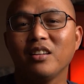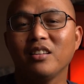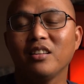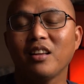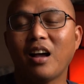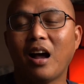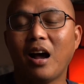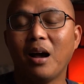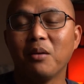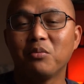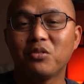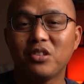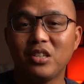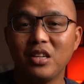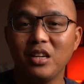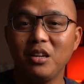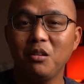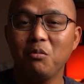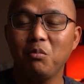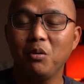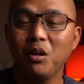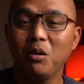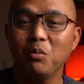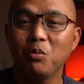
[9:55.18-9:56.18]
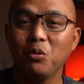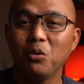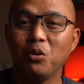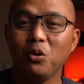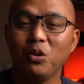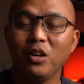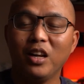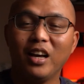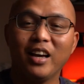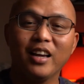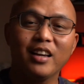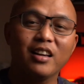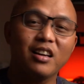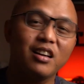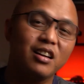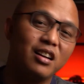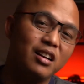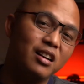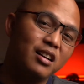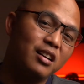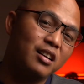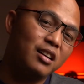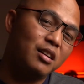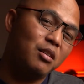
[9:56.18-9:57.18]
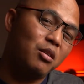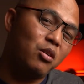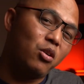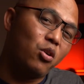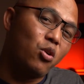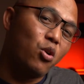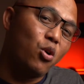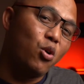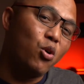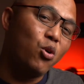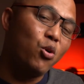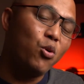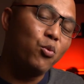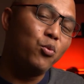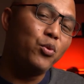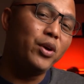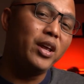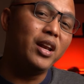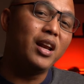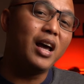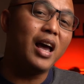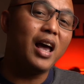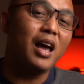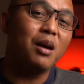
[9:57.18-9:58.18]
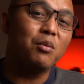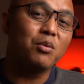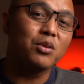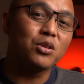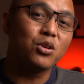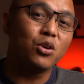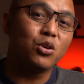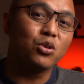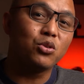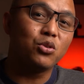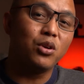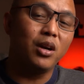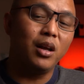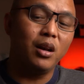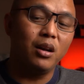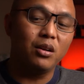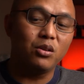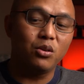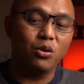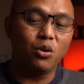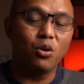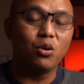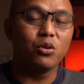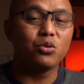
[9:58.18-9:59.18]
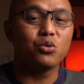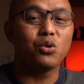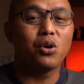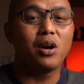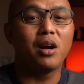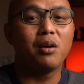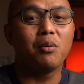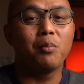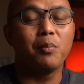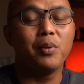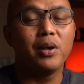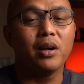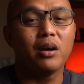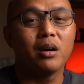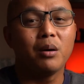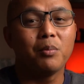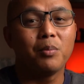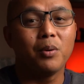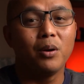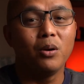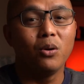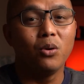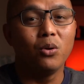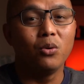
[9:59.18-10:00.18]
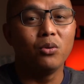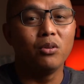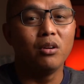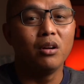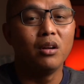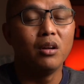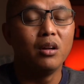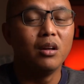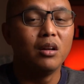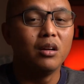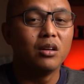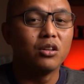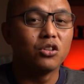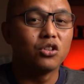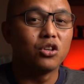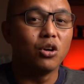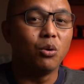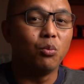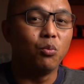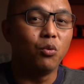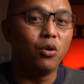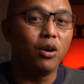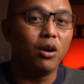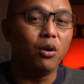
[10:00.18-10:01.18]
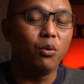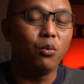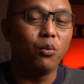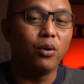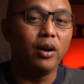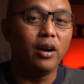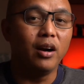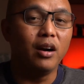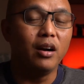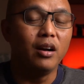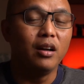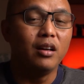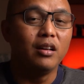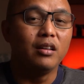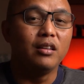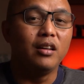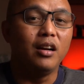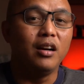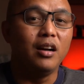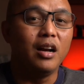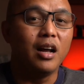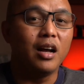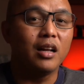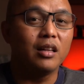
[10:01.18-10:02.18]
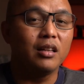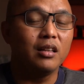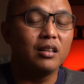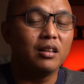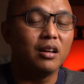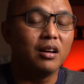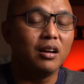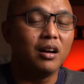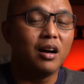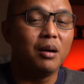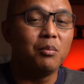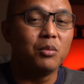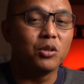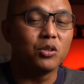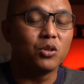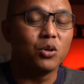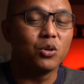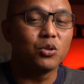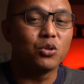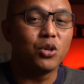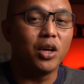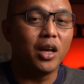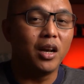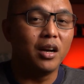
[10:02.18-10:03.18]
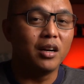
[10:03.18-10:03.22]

I've seen people go with the Amazon trailer to go try to pick up a load somewhere where the Amazon trailer